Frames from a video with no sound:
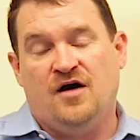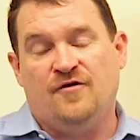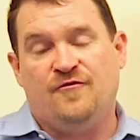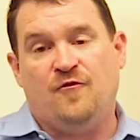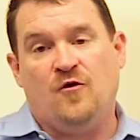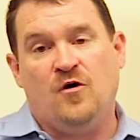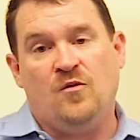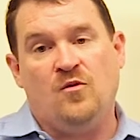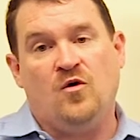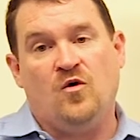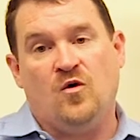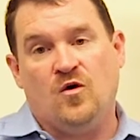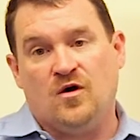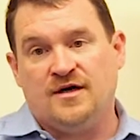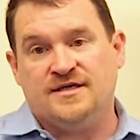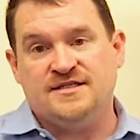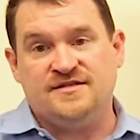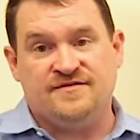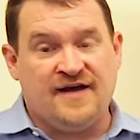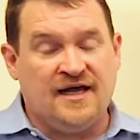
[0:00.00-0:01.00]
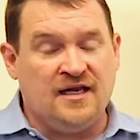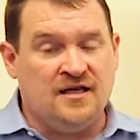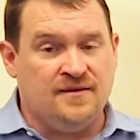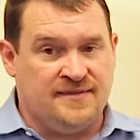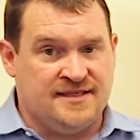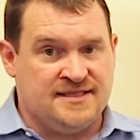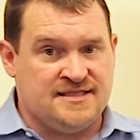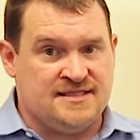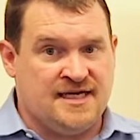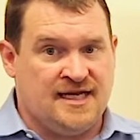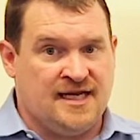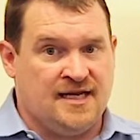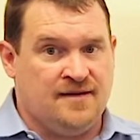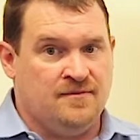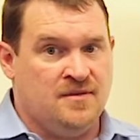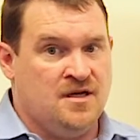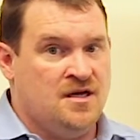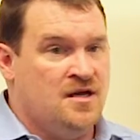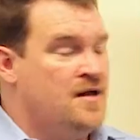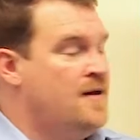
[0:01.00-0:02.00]
formal org development
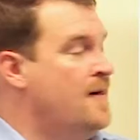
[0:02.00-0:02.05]
team,